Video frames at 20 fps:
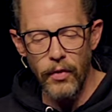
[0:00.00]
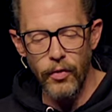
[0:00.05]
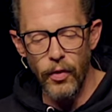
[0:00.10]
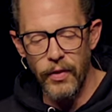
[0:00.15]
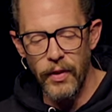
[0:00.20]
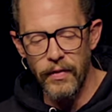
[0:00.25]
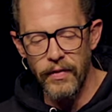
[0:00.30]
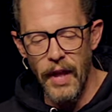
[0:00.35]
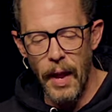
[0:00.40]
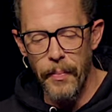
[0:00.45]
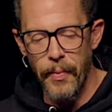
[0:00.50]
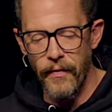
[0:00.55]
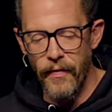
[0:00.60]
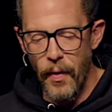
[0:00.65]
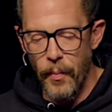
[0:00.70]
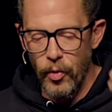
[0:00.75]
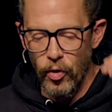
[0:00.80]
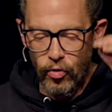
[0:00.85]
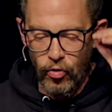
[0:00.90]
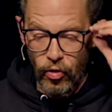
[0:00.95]
So this type of
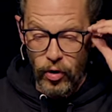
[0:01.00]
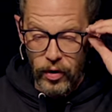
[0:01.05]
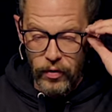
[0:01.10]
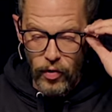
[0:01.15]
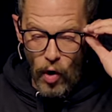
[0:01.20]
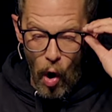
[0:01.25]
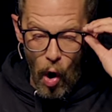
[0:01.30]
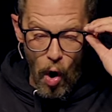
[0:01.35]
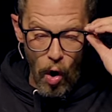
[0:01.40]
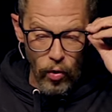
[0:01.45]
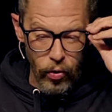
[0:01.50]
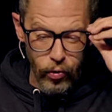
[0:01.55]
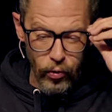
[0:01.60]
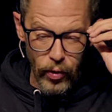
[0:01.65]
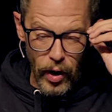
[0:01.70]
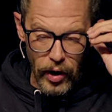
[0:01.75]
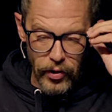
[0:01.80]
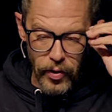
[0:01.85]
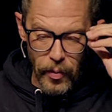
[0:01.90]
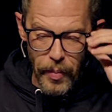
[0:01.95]
imagery is all
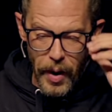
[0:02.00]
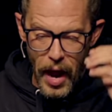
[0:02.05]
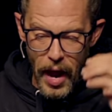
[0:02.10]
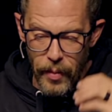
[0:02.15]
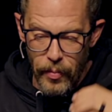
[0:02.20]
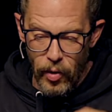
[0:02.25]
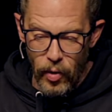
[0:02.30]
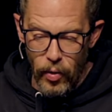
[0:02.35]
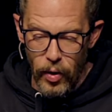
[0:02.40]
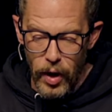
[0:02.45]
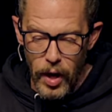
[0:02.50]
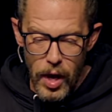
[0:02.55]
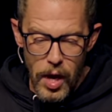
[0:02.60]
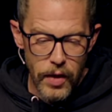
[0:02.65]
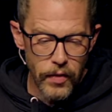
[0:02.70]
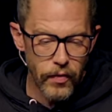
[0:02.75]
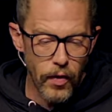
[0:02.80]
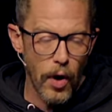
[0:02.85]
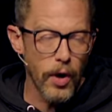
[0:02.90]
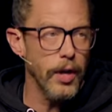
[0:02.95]
throughout the Bible,
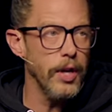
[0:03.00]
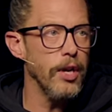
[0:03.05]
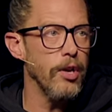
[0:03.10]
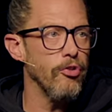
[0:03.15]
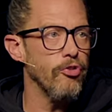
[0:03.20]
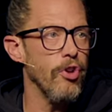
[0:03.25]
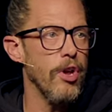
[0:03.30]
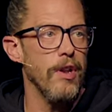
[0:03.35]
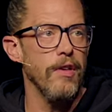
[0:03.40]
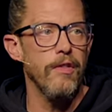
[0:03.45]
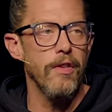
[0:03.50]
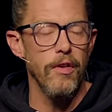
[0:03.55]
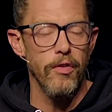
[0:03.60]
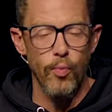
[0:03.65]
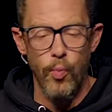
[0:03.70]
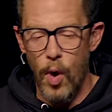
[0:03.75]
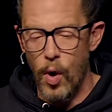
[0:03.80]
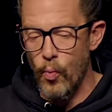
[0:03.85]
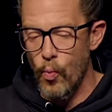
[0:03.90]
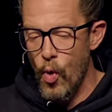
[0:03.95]
starting in
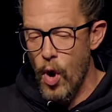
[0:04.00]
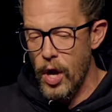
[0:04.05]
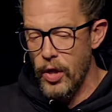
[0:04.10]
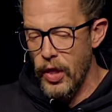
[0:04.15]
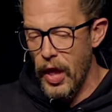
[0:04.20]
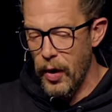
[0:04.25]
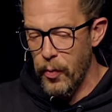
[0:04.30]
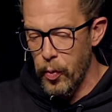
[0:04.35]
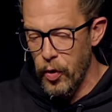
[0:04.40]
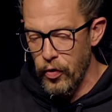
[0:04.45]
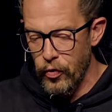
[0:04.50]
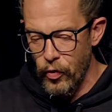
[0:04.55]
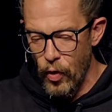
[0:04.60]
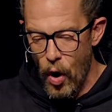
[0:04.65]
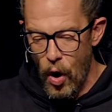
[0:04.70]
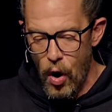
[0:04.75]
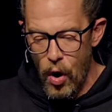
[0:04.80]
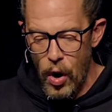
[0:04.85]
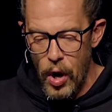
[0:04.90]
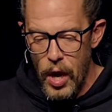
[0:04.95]
Genesis 1:1, like we
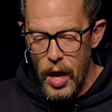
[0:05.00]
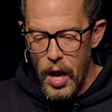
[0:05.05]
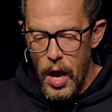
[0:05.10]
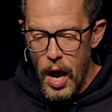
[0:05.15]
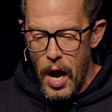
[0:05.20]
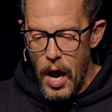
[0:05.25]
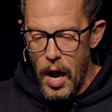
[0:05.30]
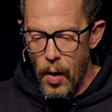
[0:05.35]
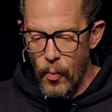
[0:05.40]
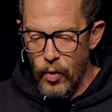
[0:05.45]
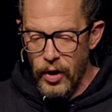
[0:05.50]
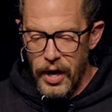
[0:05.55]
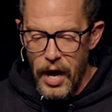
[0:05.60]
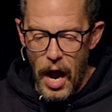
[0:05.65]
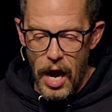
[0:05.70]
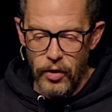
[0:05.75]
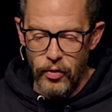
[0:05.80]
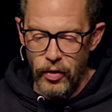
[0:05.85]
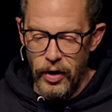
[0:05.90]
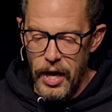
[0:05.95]
saw when
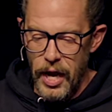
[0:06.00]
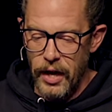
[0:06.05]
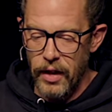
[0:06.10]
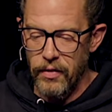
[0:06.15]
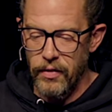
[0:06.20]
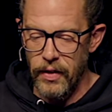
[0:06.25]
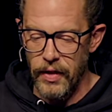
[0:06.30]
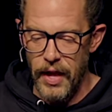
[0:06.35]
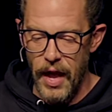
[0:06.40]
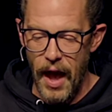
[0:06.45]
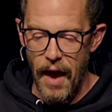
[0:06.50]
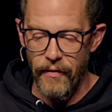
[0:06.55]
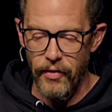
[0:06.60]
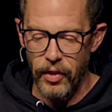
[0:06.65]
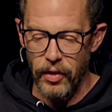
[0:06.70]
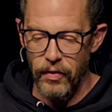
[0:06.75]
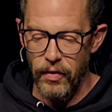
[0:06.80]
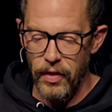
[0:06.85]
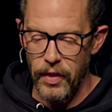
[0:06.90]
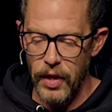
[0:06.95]
God created in the
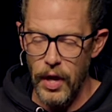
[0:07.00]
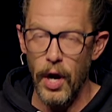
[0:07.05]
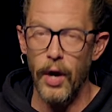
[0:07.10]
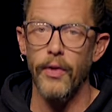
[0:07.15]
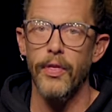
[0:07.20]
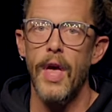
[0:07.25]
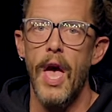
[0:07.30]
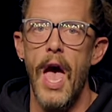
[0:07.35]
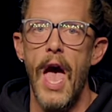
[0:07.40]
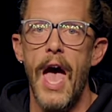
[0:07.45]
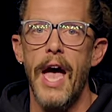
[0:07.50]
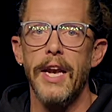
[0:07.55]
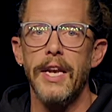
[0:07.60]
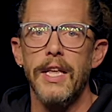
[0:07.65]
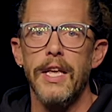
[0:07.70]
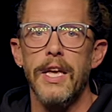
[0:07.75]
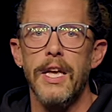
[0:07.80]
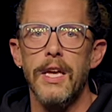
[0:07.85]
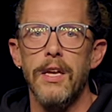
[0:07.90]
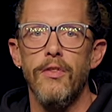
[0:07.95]
heavens and the earth, and
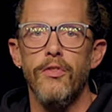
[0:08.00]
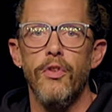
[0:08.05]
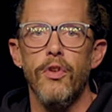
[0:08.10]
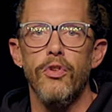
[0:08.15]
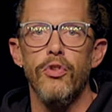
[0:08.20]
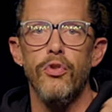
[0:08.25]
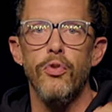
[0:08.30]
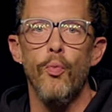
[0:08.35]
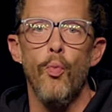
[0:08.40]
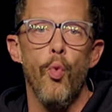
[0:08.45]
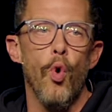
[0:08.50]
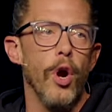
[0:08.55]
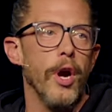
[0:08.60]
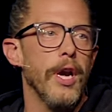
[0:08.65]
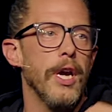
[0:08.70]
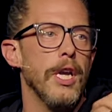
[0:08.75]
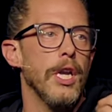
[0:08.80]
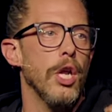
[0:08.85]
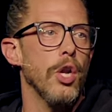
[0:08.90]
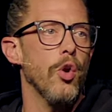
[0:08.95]
he's
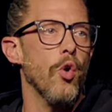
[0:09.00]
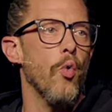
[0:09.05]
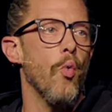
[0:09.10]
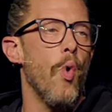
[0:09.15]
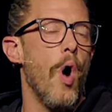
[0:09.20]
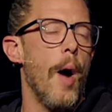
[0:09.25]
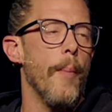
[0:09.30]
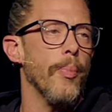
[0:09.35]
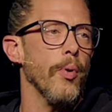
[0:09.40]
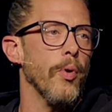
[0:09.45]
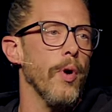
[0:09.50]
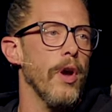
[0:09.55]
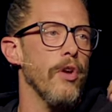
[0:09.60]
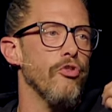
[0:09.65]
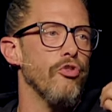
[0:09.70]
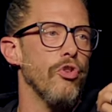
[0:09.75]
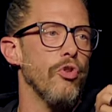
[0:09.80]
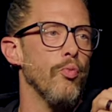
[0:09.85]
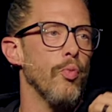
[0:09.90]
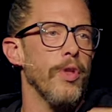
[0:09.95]
working in
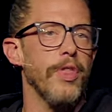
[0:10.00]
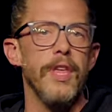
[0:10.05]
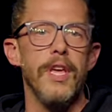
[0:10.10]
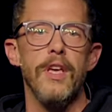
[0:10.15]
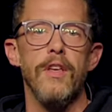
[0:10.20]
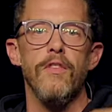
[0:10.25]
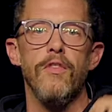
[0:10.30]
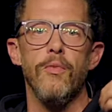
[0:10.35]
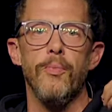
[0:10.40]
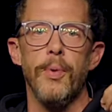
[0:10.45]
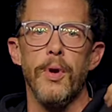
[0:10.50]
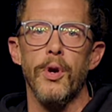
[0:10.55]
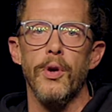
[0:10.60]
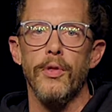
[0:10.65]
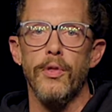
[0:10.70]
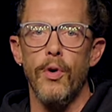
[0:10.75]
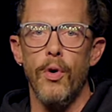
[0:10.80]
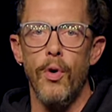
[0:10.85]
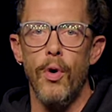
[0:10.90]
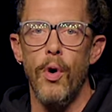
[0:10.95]
cooperation with his
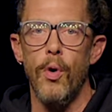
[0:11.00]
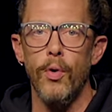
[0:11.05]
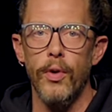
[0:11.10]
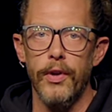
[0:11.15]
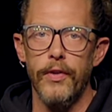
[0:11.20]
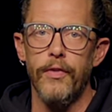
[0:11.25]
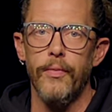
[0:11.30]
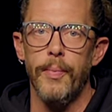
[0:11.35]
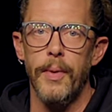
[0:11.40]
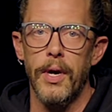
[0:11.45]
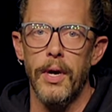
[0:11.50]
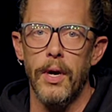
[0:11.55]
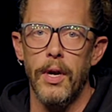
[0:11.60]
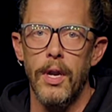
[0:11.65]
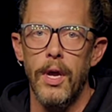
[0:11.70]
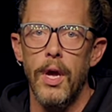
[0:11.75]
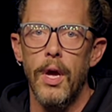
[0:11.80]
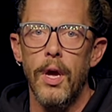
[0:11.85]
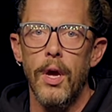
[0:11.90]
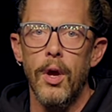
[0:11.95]
spirit, the Holy
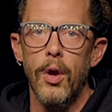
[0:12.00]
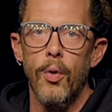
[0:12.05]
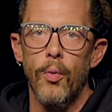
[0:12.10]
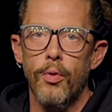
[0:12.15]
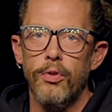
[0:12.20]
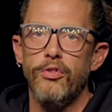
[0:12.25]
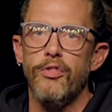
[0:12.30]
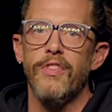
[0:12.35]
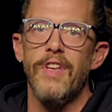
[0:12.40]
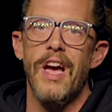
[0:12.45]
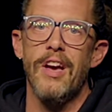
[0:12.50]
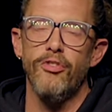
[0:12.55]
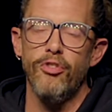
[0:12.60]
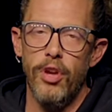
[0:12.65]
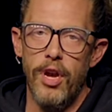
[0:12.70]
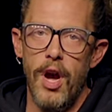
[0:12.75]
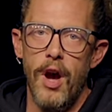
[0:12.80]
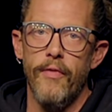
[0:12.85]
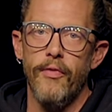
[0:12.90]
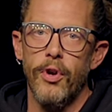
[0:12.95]
Spirit, which is
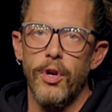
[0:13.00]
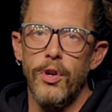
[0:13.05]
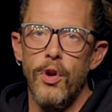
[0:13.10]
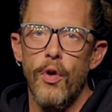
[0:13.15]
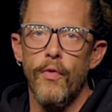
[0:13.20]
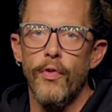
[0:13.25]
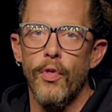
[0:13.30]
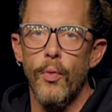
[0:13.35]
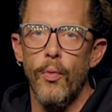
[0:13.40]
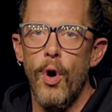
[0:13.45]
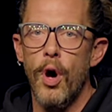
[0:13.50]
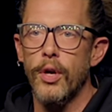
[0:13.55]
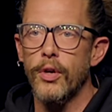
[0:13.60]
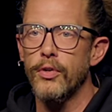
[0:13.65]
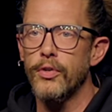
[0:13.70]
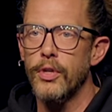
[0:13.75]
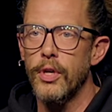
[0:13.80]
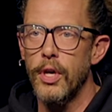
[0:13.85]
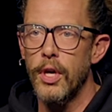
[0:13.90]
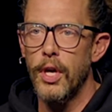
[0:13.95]
actually hovering over the
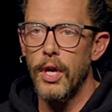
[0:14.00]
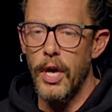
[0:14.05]
waters.